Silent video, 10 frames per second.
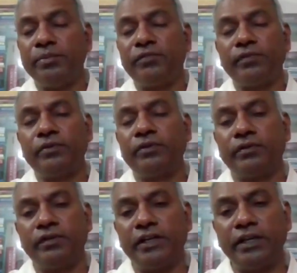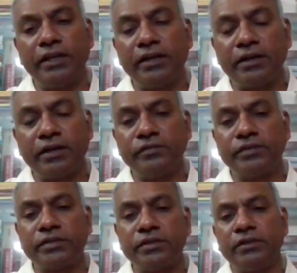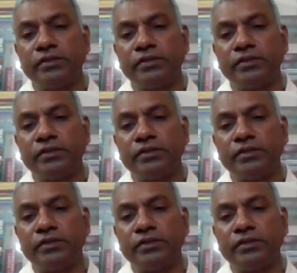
before Vatican Council.